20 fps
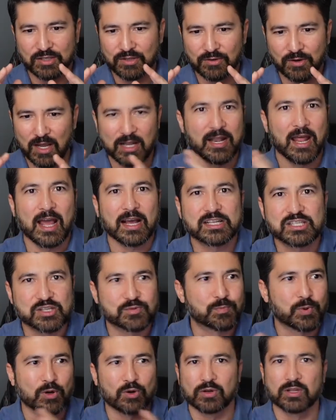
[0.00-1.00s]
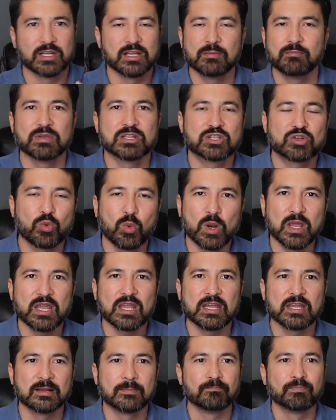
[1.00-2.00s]
an expert and in
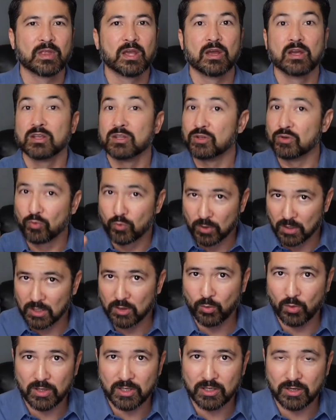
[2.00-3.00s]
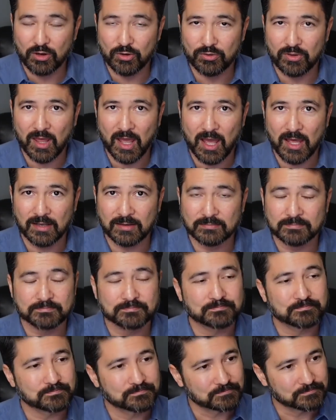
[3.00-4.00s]
between, you really want to know that?
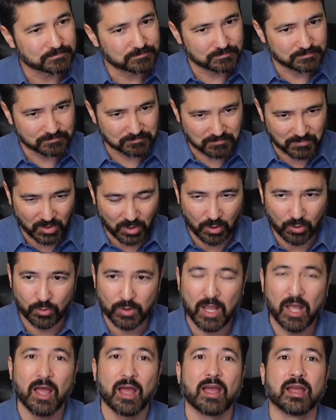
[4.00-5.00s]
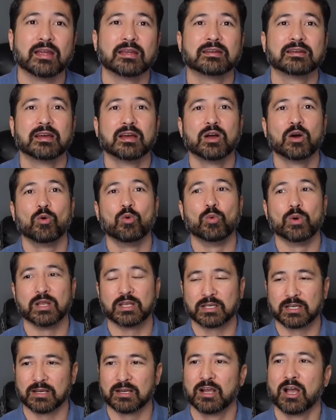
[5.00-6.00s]
Okay, we
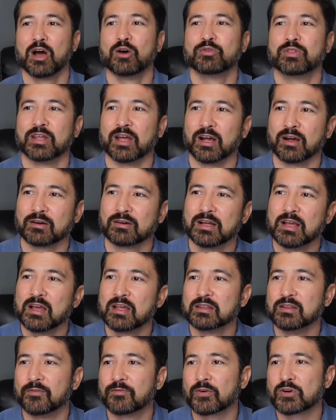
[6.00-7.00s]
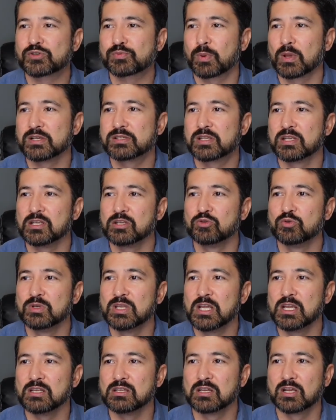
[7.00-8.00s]
can go there. The first place that you need to